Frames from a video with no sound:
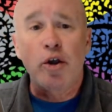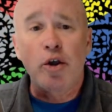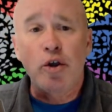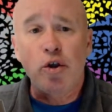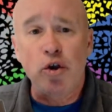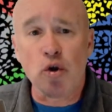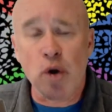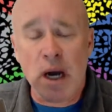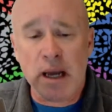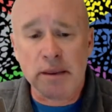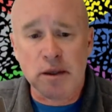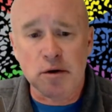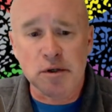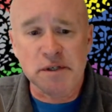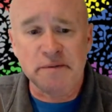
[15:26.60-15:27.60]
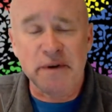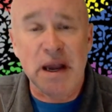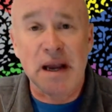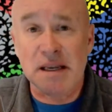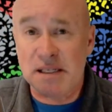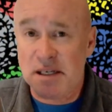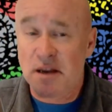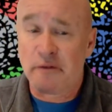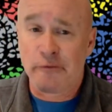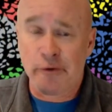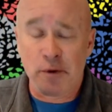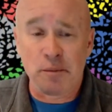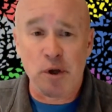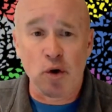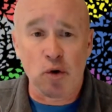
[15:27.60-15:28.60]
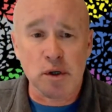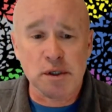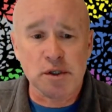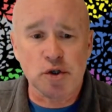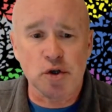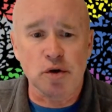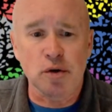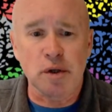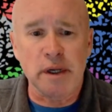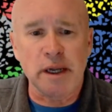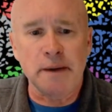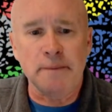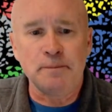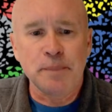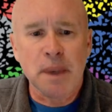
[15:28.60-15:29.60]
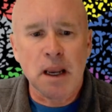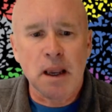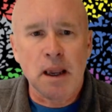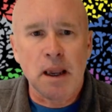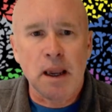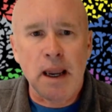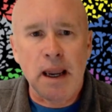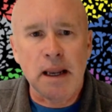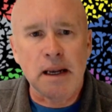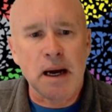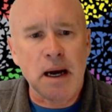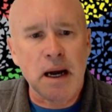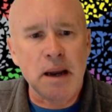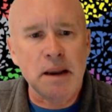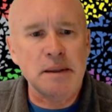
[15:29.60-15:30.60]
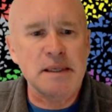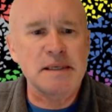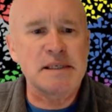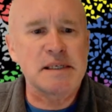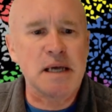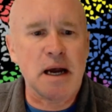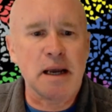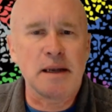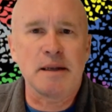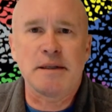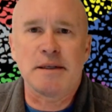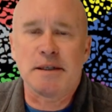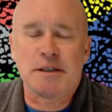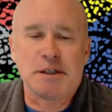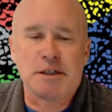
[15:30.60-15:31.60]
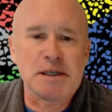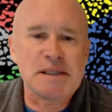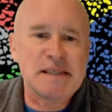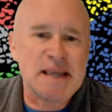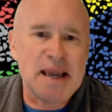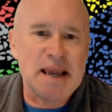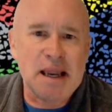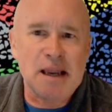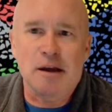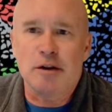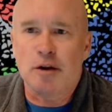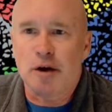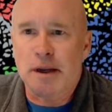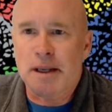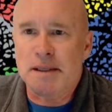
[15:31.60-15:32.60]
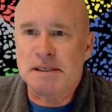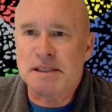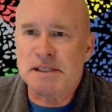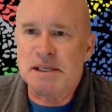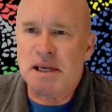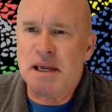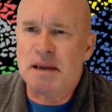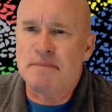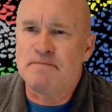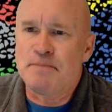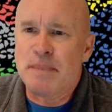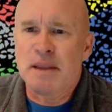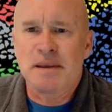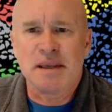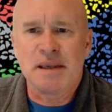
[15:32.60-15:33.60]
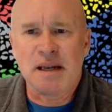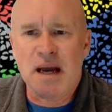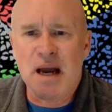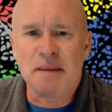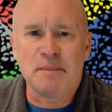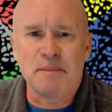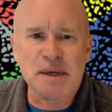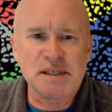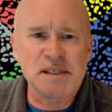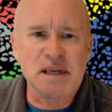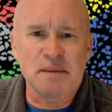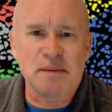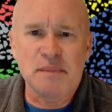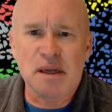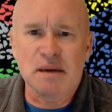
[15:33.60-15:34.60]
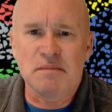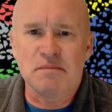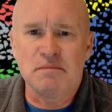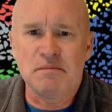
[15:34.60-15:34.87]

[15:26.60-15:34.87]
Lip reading: You got those facts from yours truly. And I decided to just take a look and see, did I miss something?